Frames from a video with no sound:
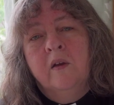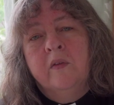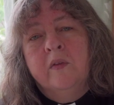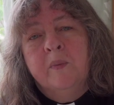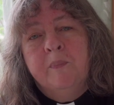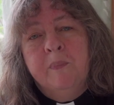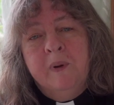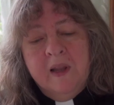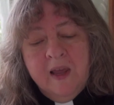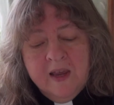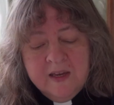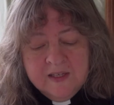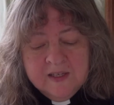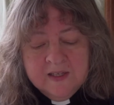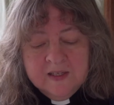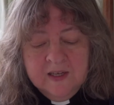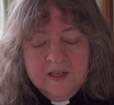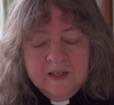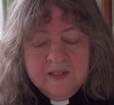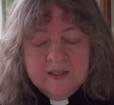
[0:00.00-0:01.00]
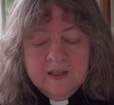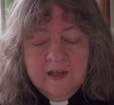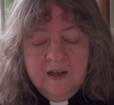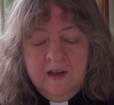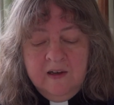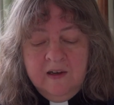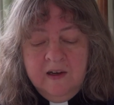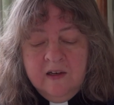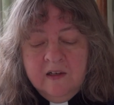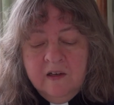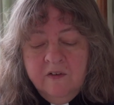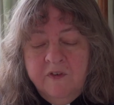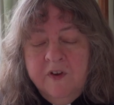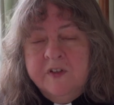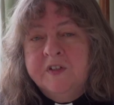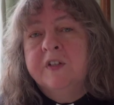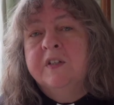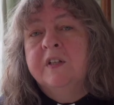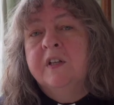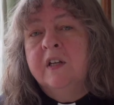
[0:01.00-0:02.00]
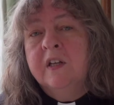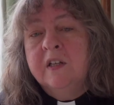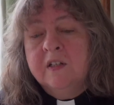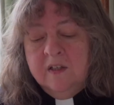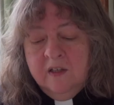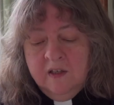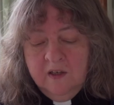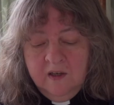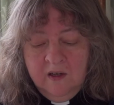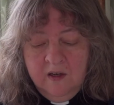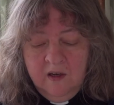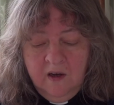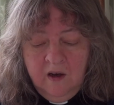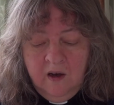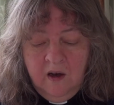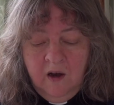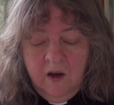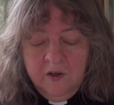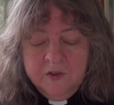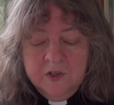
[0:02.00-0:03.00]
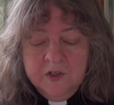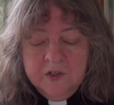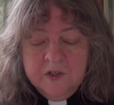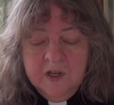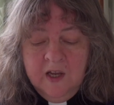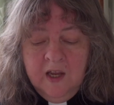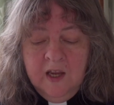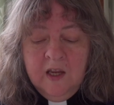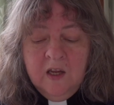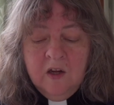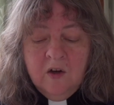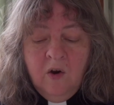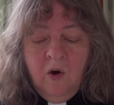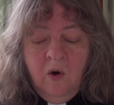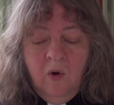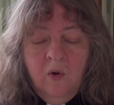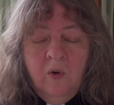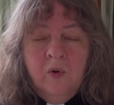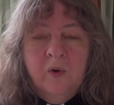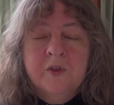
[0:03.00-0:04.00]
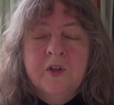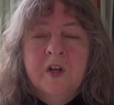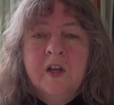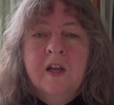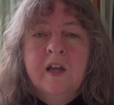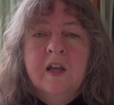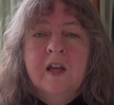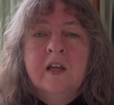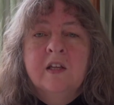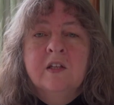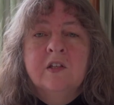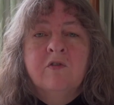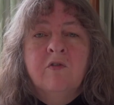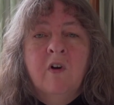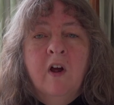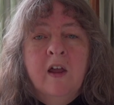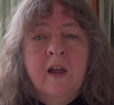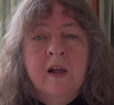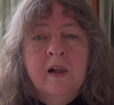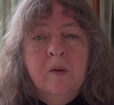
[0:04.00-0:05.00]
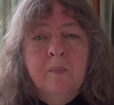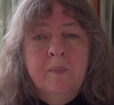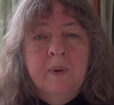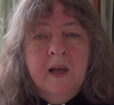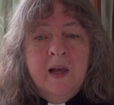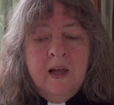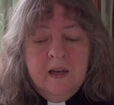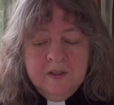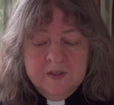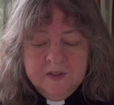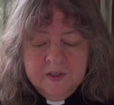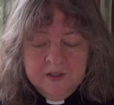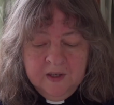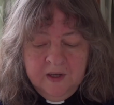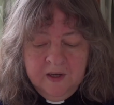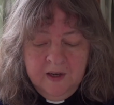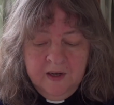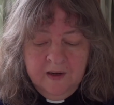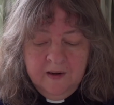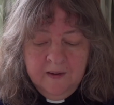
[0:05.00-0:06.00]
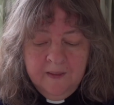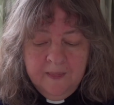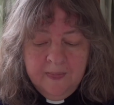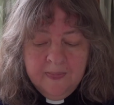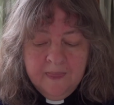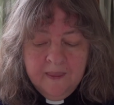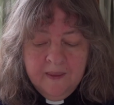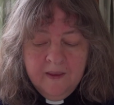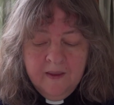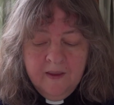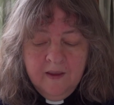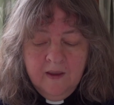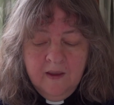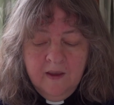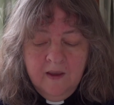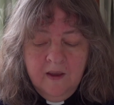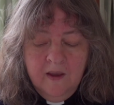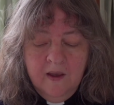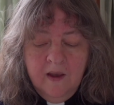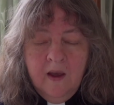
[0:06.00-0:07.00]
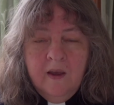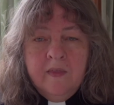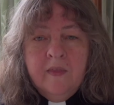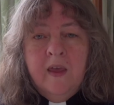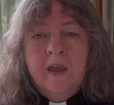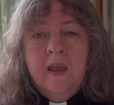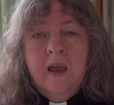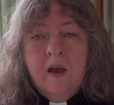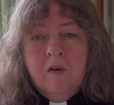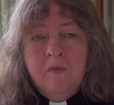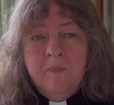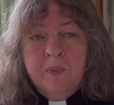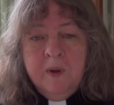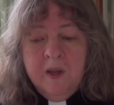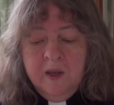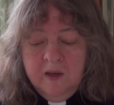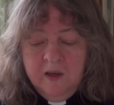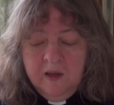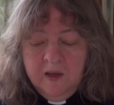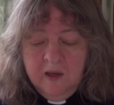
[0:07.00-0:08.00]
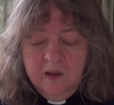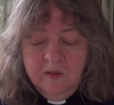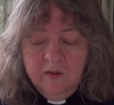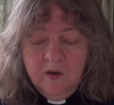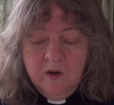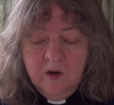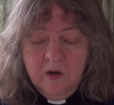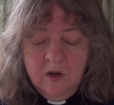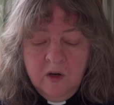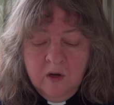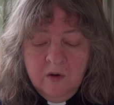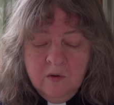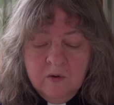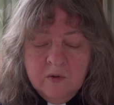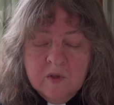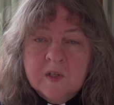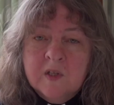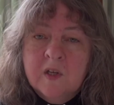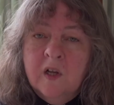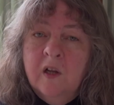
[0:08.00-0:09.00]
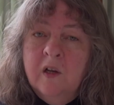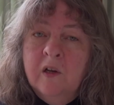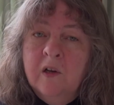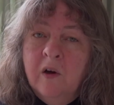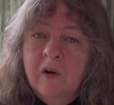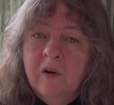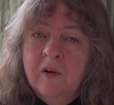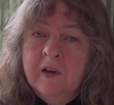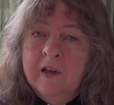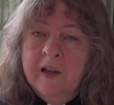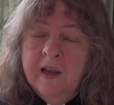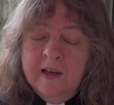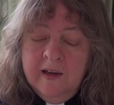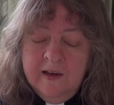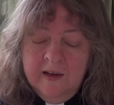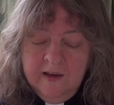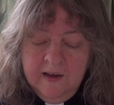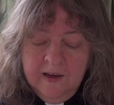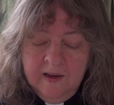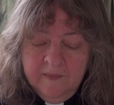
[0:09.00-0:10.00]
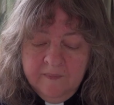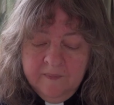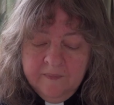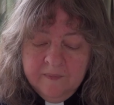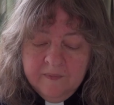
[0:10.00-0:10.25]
The places Helena visited are today called Israel Palestine, and they have been in the news a lot lately.